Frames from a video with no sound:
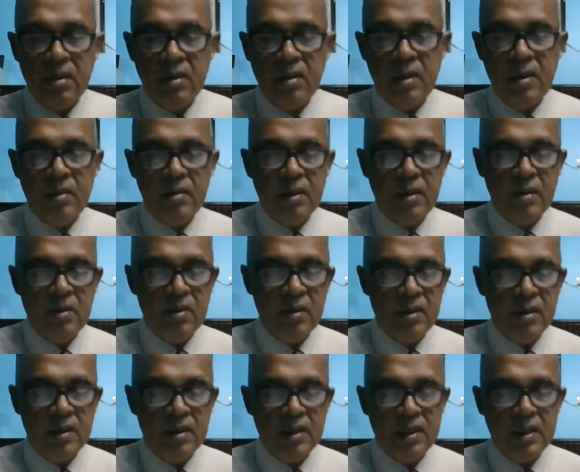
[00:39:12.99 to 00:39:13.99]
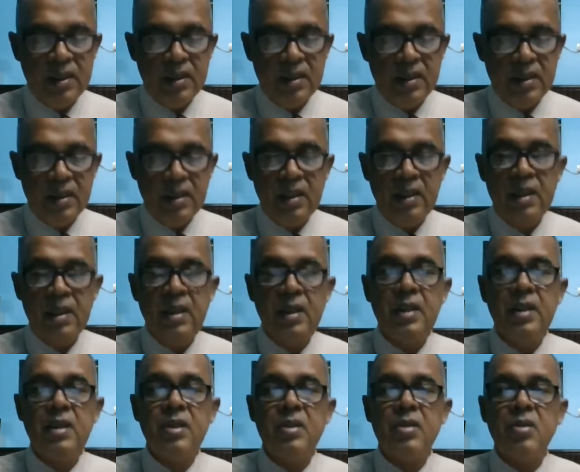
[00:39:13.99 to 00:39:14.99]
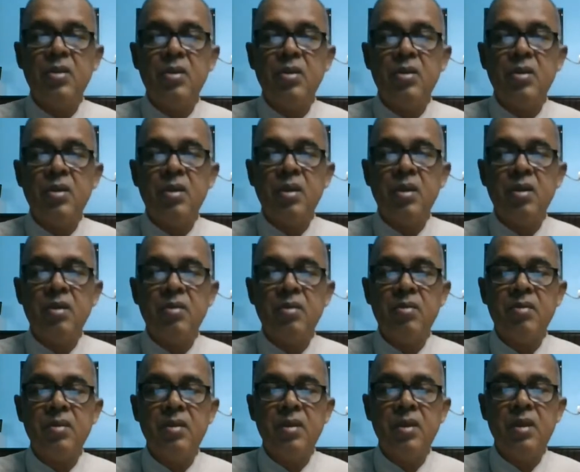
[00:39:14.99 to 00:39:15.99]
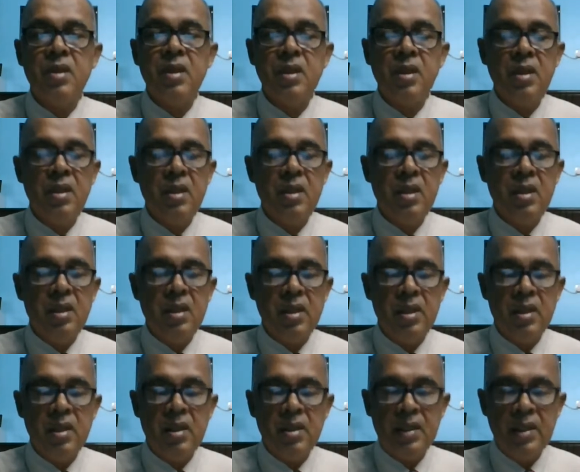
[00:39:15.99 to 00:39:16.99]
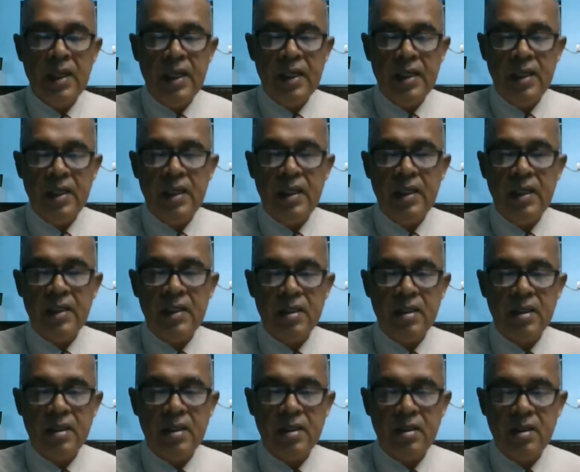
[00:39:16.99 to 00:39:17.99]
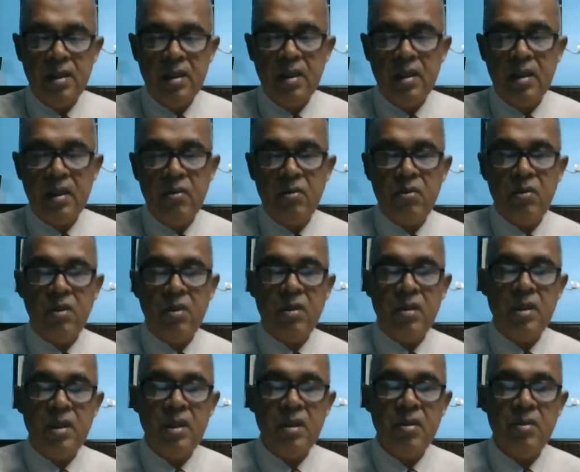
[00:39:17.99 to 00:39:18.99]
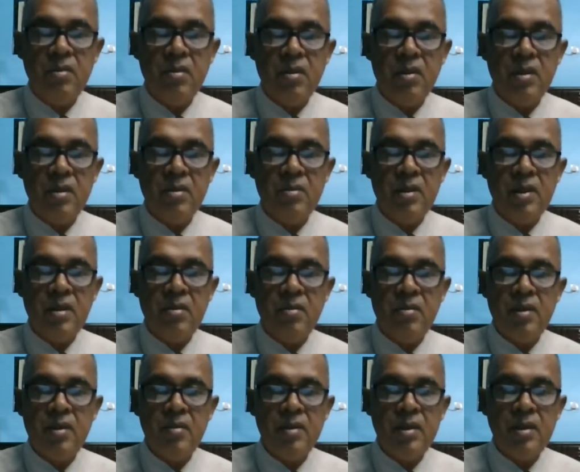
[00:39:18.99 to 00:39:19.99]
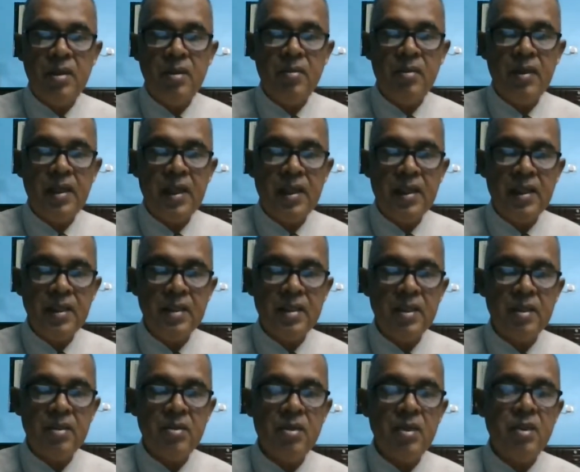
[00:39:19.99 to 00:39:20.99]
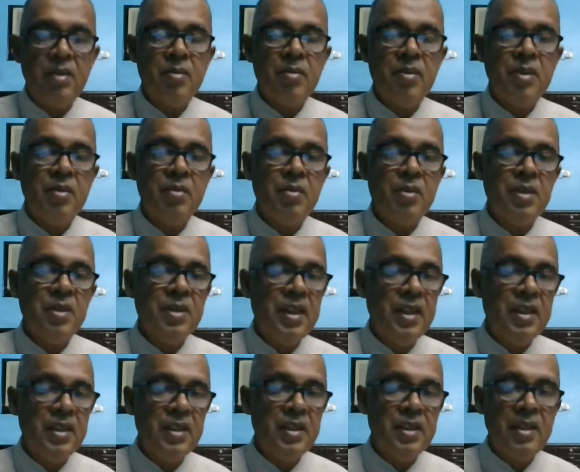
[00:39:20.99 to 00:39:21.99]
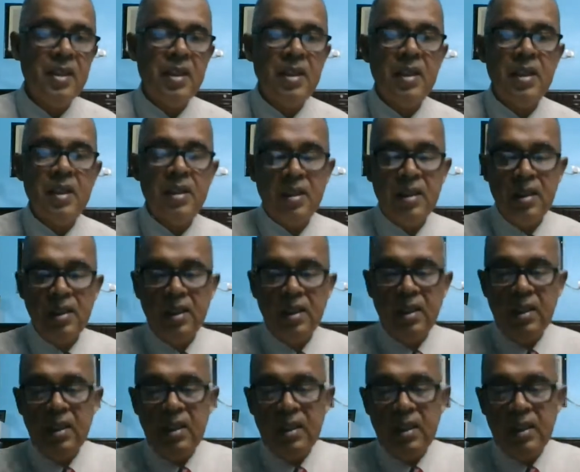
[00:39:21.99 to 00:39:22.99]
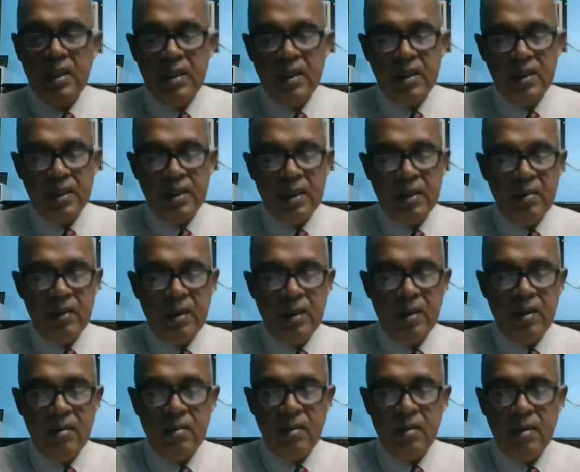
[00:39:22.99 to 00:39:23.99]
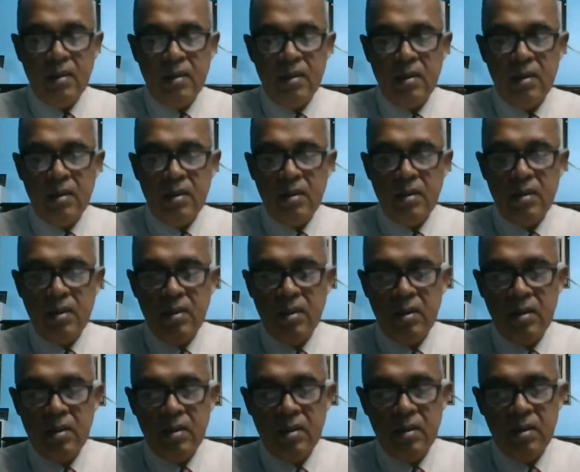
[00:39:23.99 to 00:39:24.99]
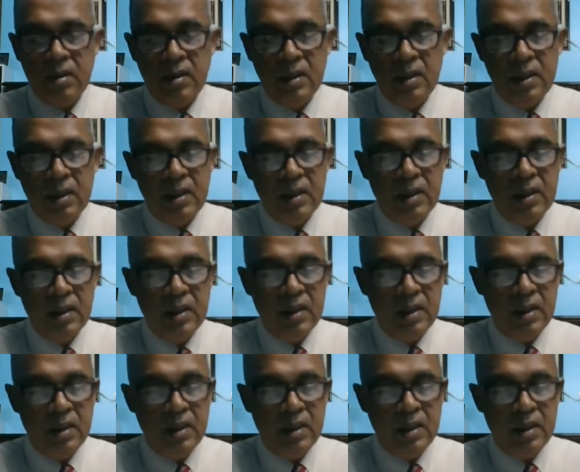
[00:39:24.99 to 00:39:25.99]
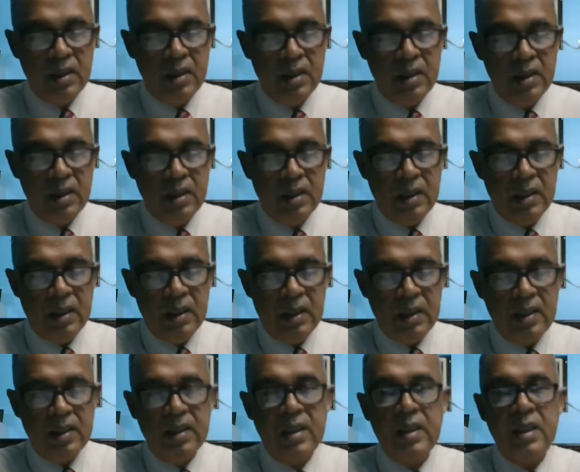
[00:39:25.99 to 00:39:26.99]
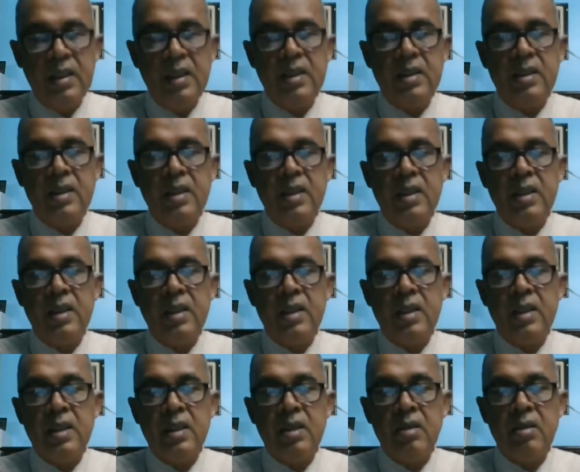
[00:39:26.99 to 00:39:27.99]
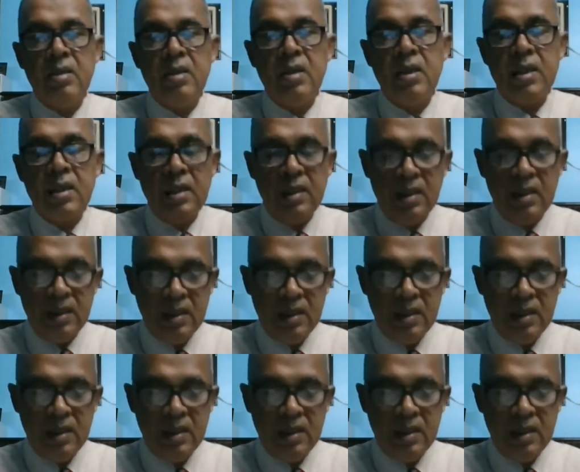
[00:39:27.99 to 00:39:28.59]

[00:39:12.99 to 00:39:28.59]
whenever we will seek any sort of guidelines for the hospital pharmacy practices, whatever we cited here. It is available on the literature, on the